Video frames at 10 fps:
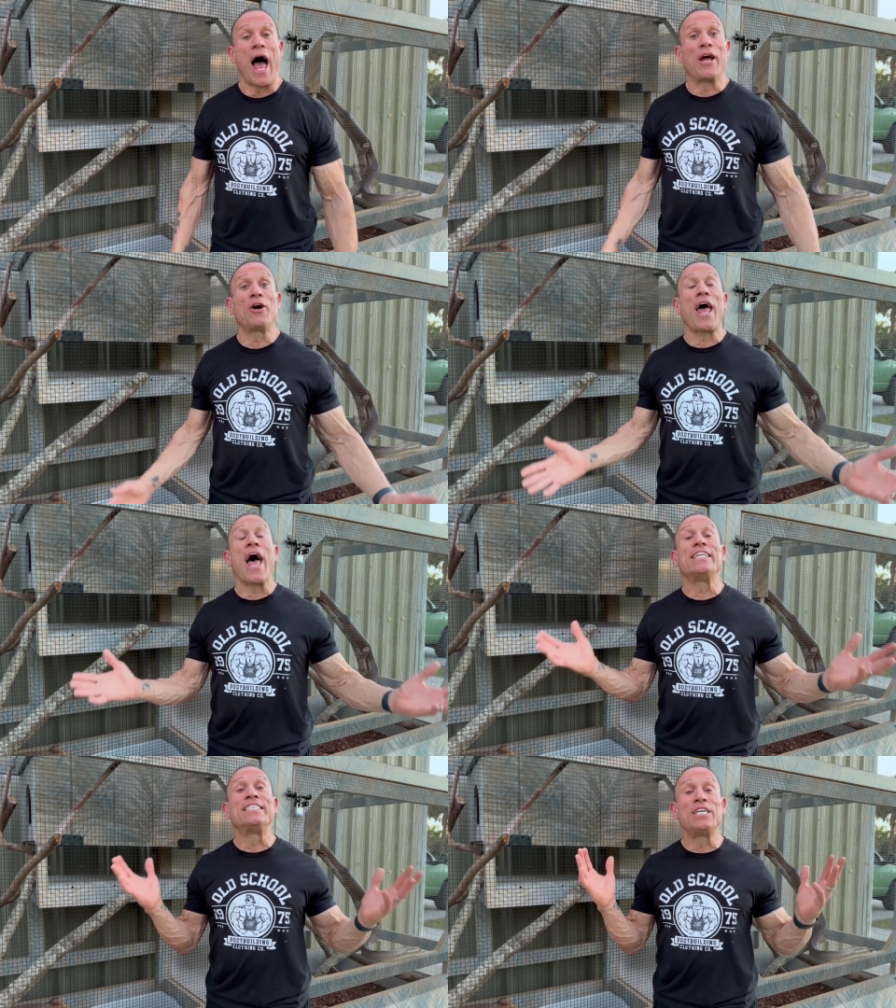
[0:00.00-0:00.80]
I could have
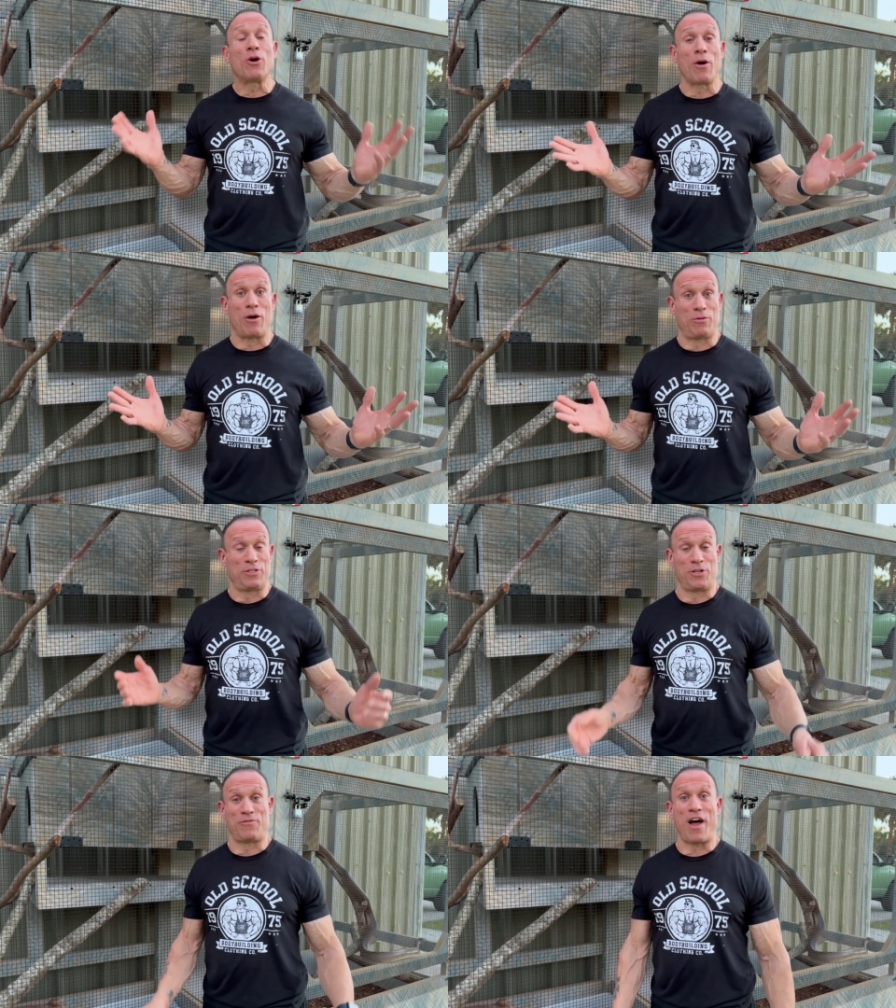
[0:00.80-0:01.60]
had zero
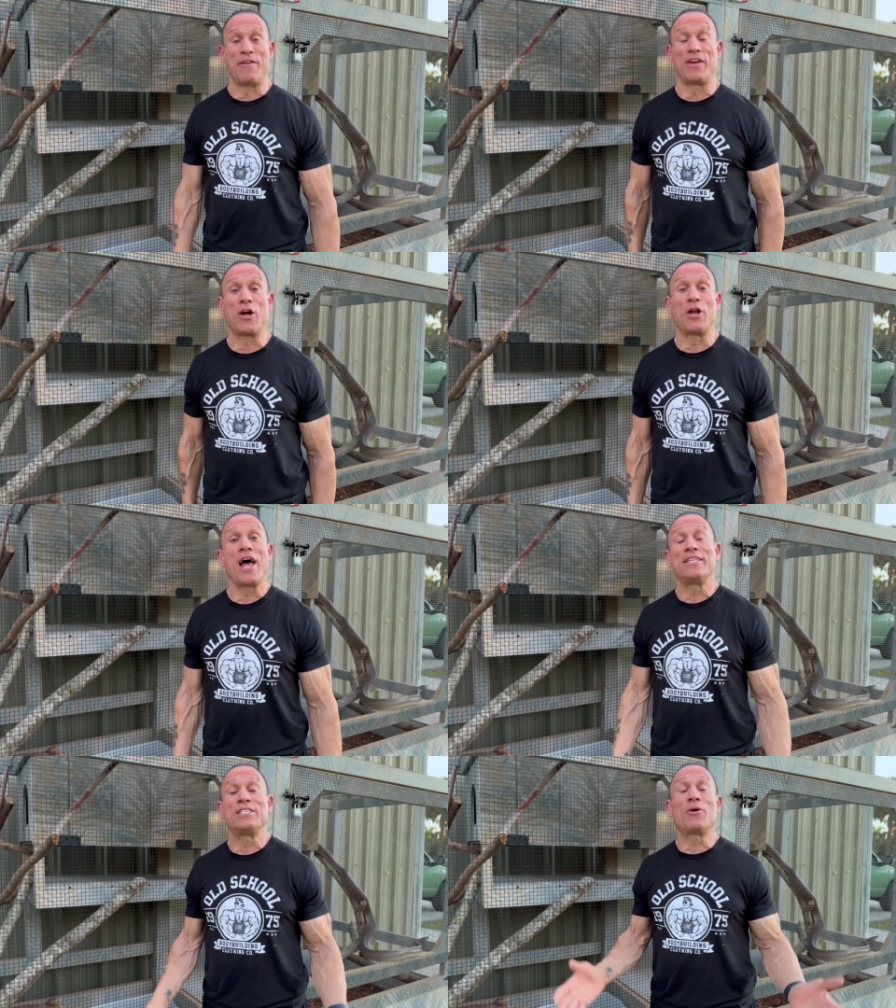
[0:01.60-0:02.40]
surviving. I could
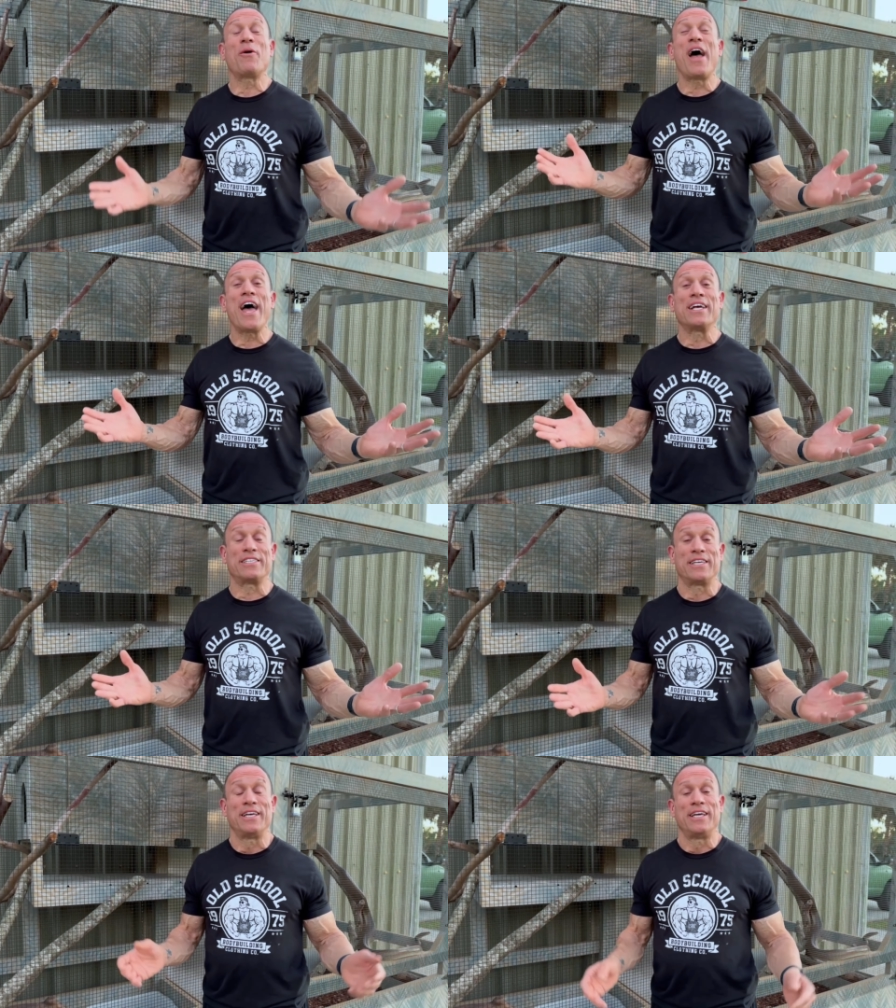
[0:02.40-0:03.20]
have had zero eggs.